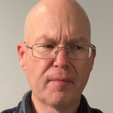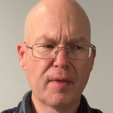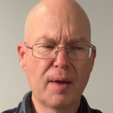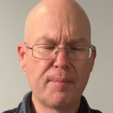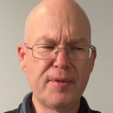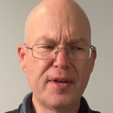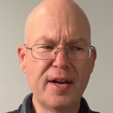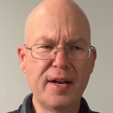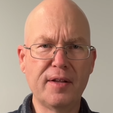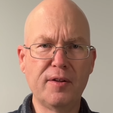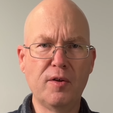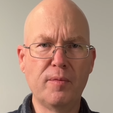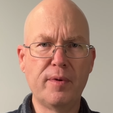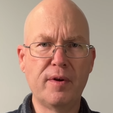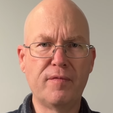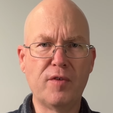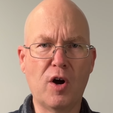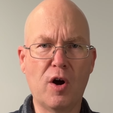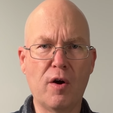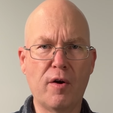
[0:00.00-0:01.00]
I'm getting a little bit
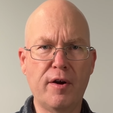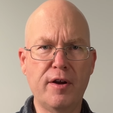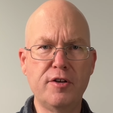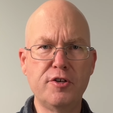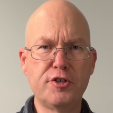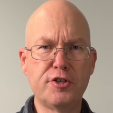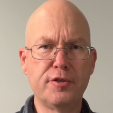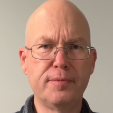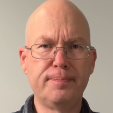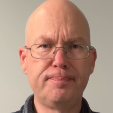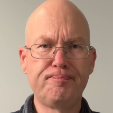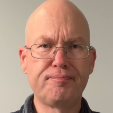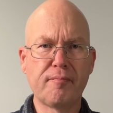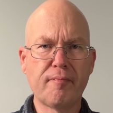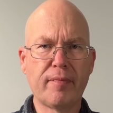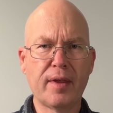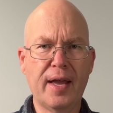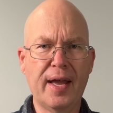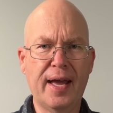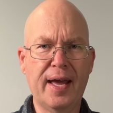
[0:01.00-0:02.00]
of orange
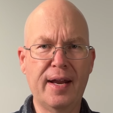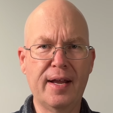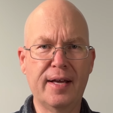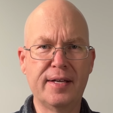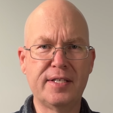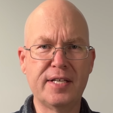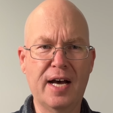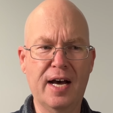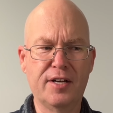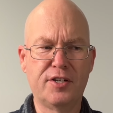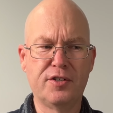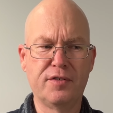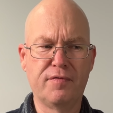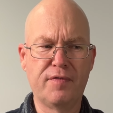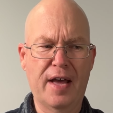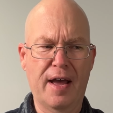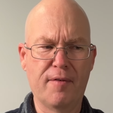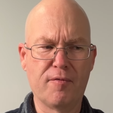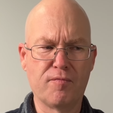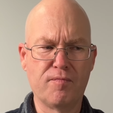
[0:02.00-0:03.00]
and a touch of
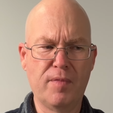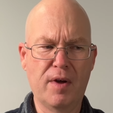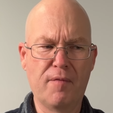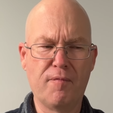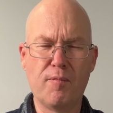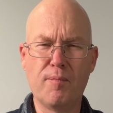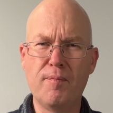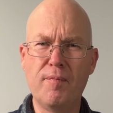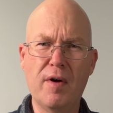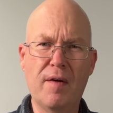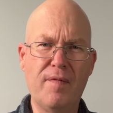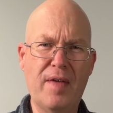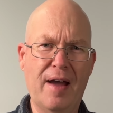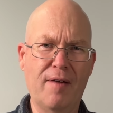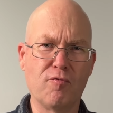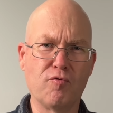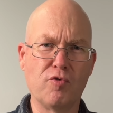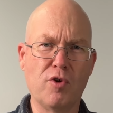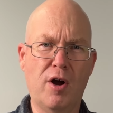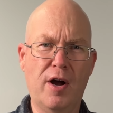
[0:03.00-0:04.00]
that
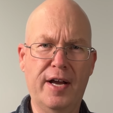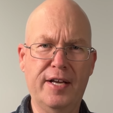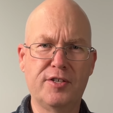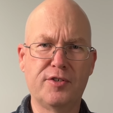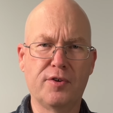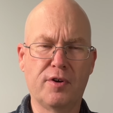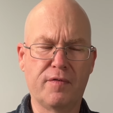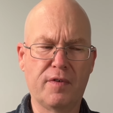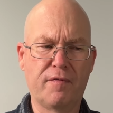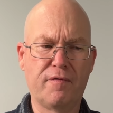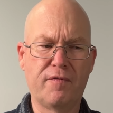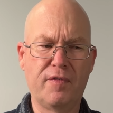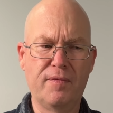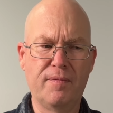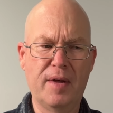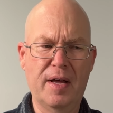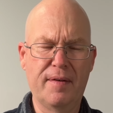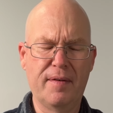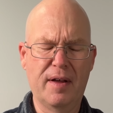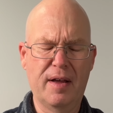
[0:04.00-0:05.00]
rye sort of
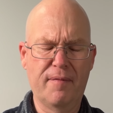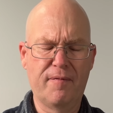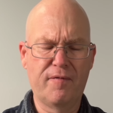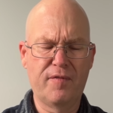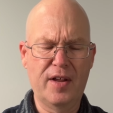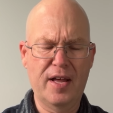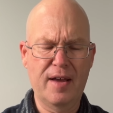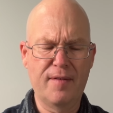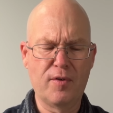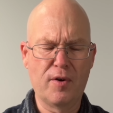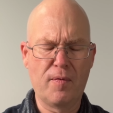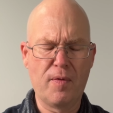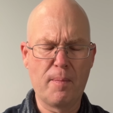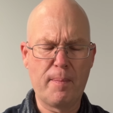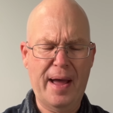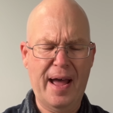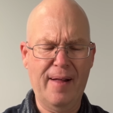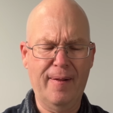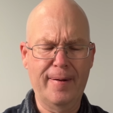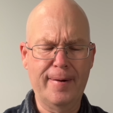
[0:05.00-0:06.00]
a flavor on the
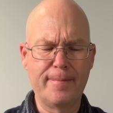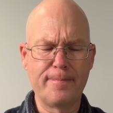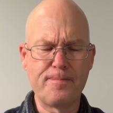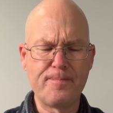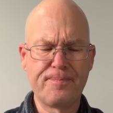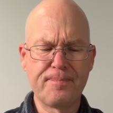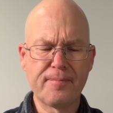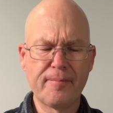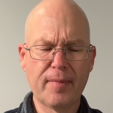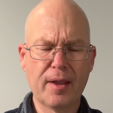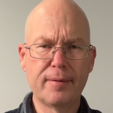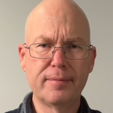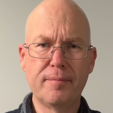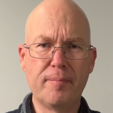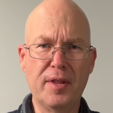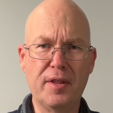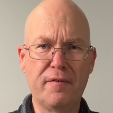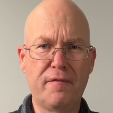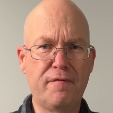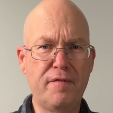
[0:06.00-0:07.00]
palate.
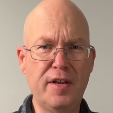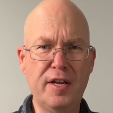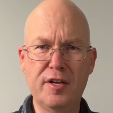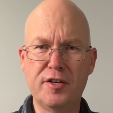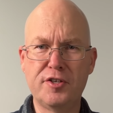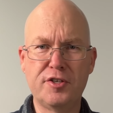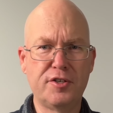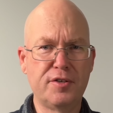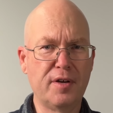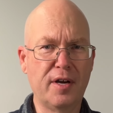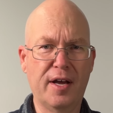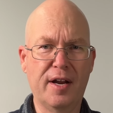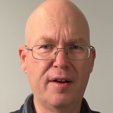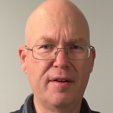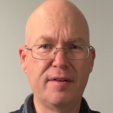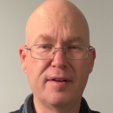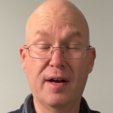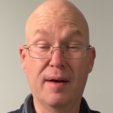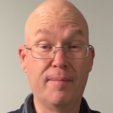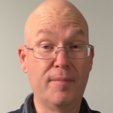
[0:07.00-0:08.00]
But the finish,
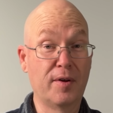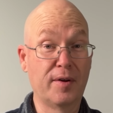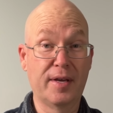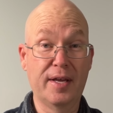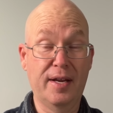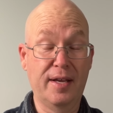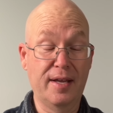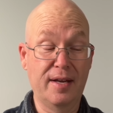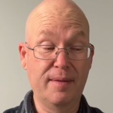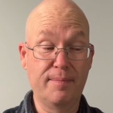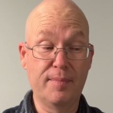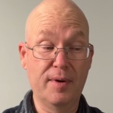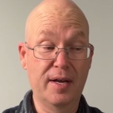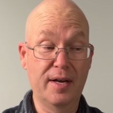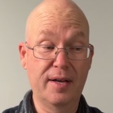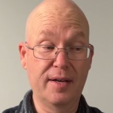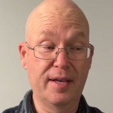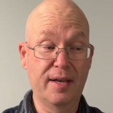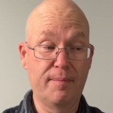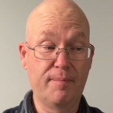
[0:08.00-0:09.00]
I'm not getting any. I
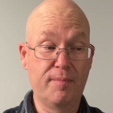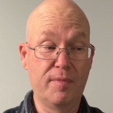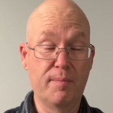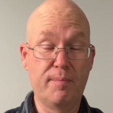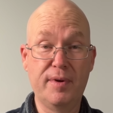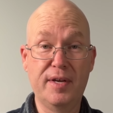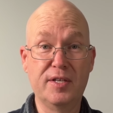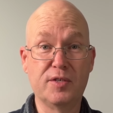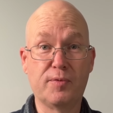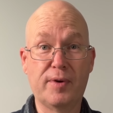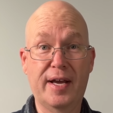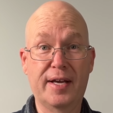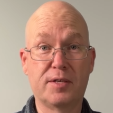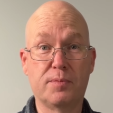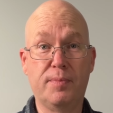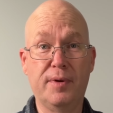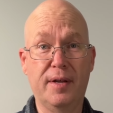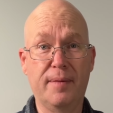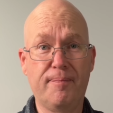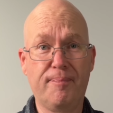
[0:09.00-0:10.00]
don't get the beeswax
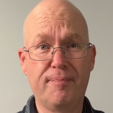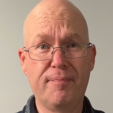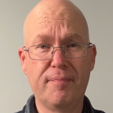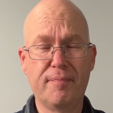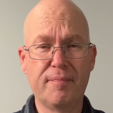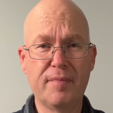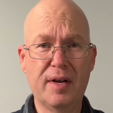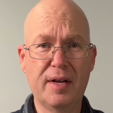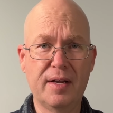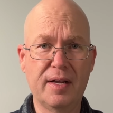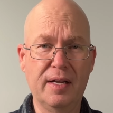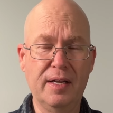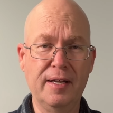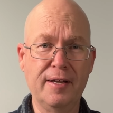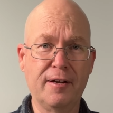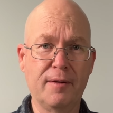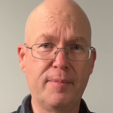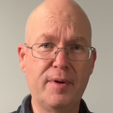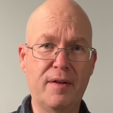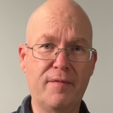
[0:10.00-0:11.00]
bit. A
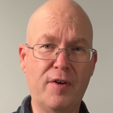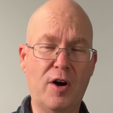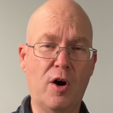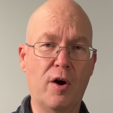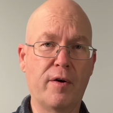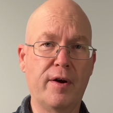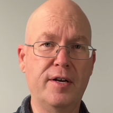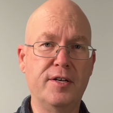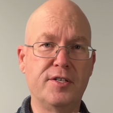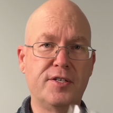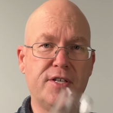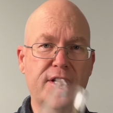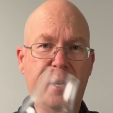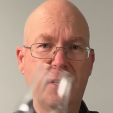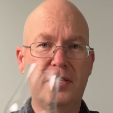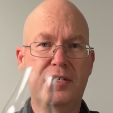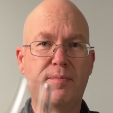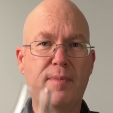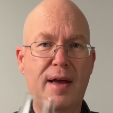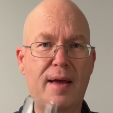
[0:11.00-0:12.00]
little bit of orange
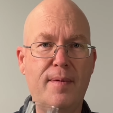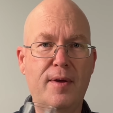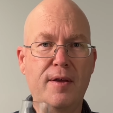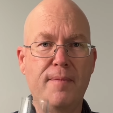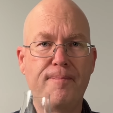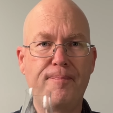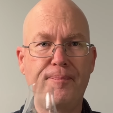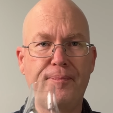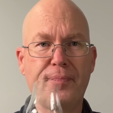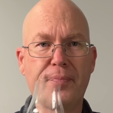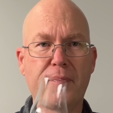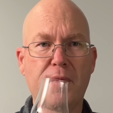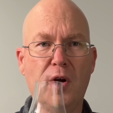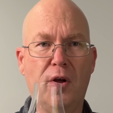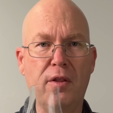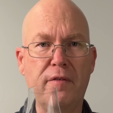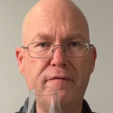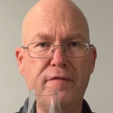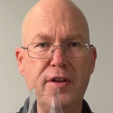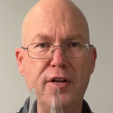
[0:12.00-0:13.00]
zest maybe
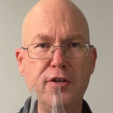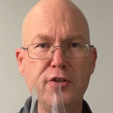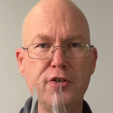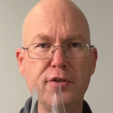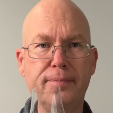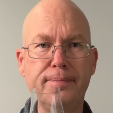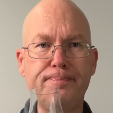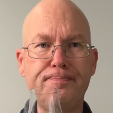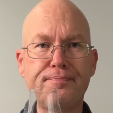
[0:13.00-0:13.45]
on the finish,